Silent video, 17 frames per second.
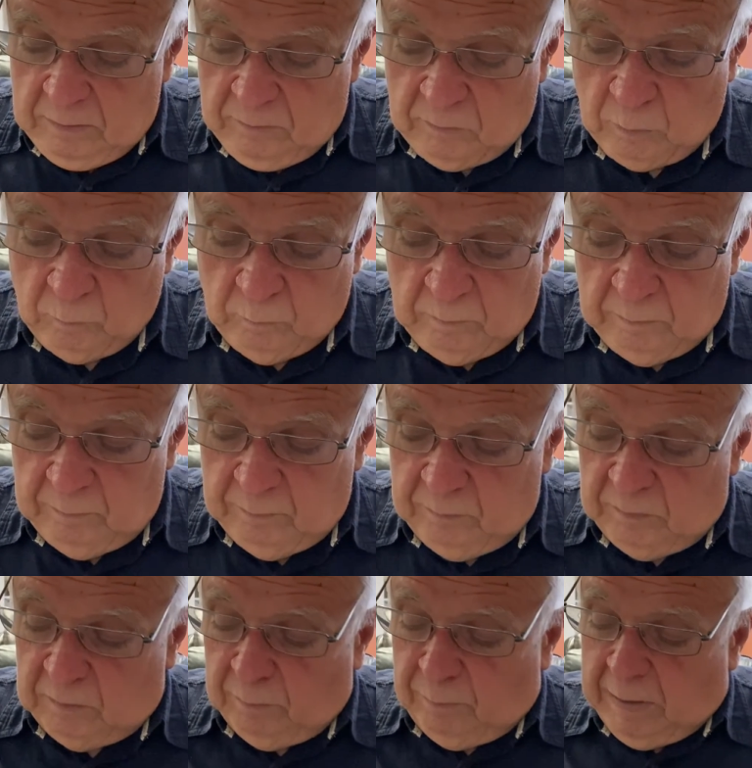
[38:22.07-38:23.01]
So
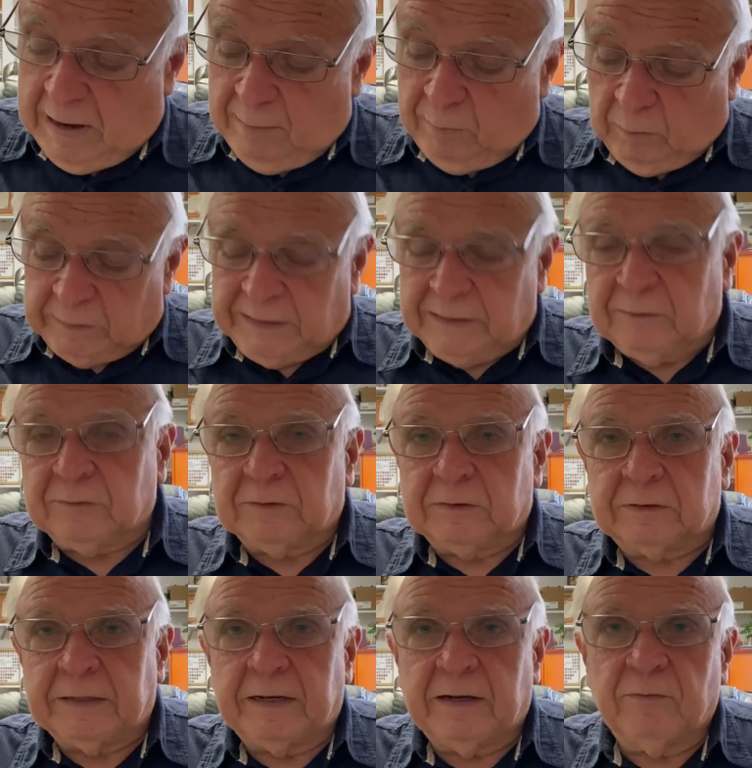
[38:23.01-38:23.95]
the Bible tells
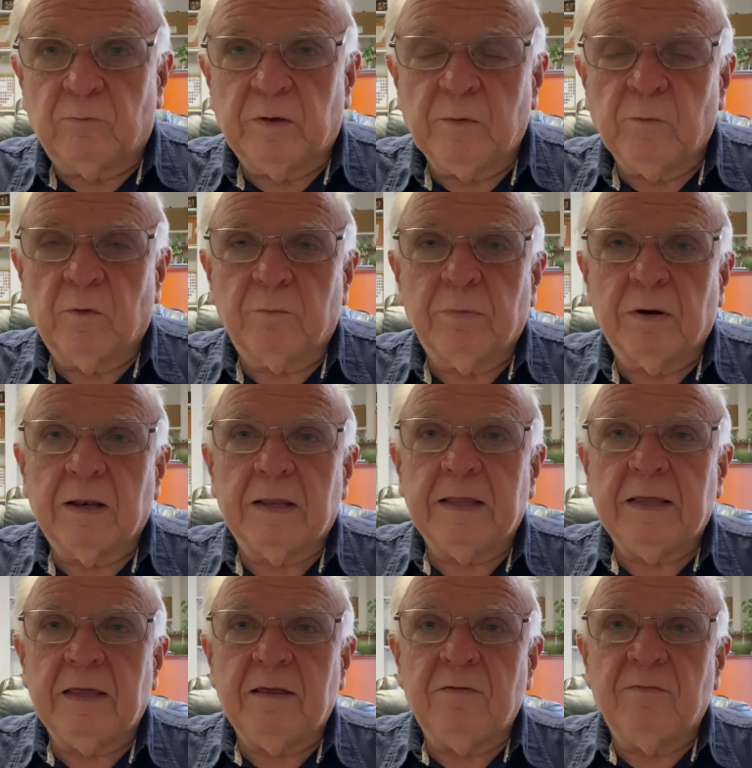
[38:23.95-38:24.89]
us that if we would
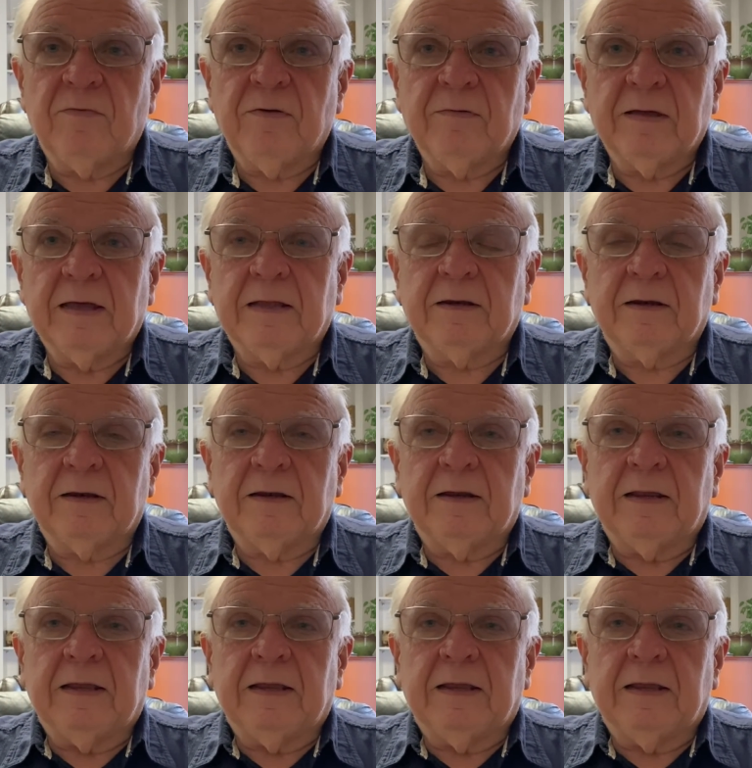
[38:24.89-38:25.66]
believe and